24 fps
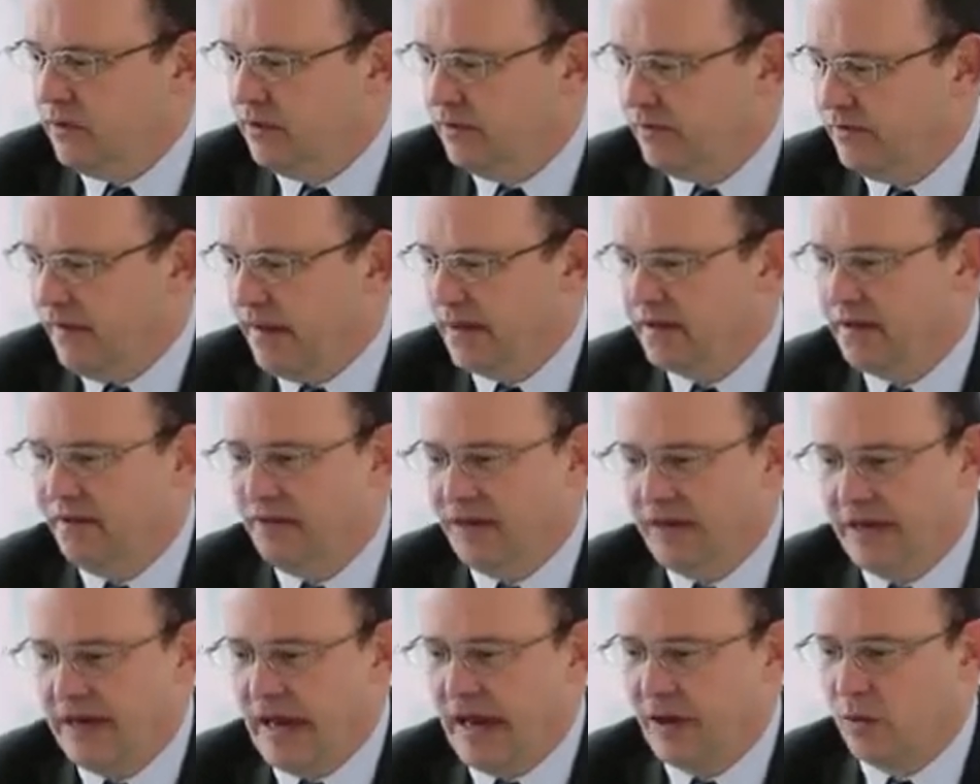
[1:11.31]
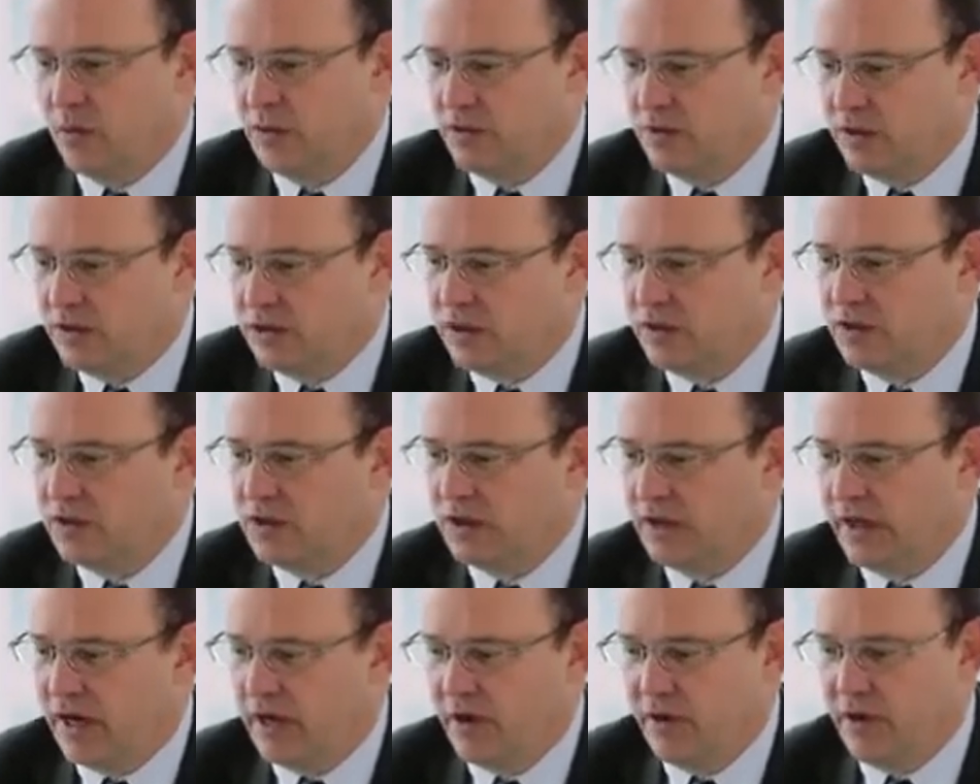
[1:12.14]
effective in an acquisition
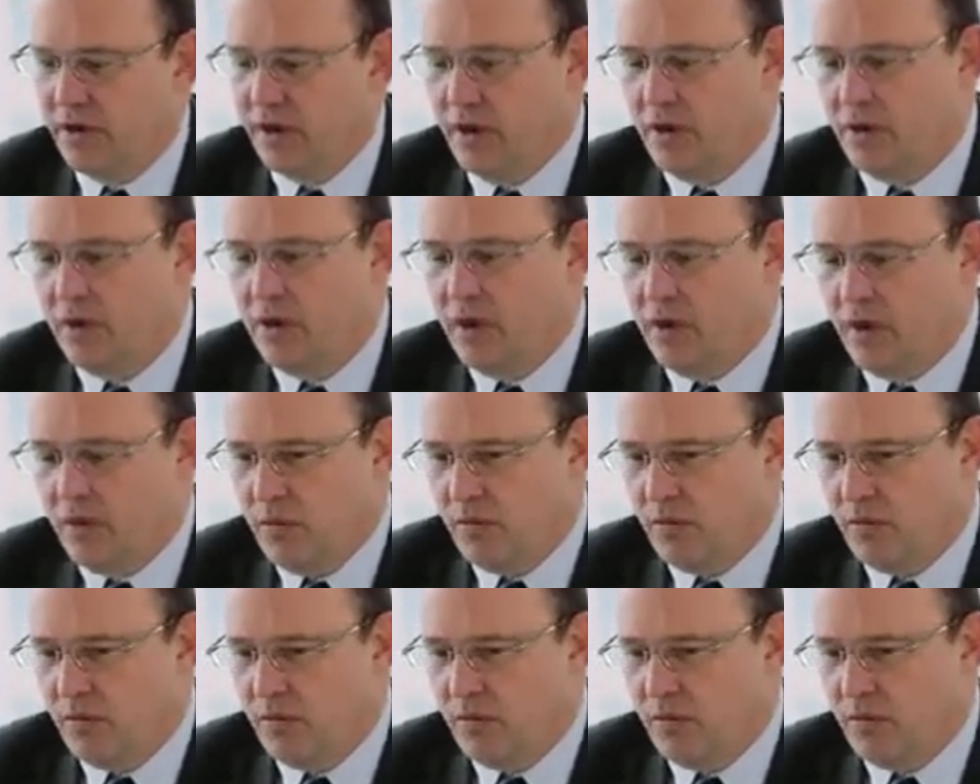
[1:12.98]
scenario